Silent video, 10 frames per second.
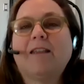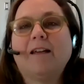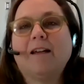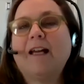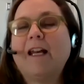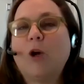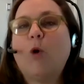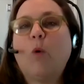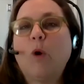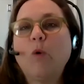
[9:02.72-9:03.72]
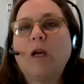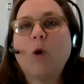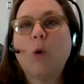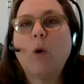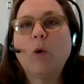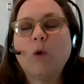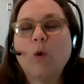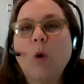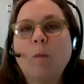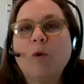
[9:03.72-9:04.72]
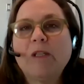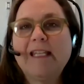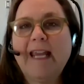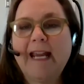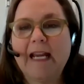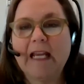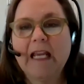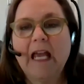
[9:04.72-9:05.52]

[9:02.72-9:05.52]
the kind of quote unquote normal state.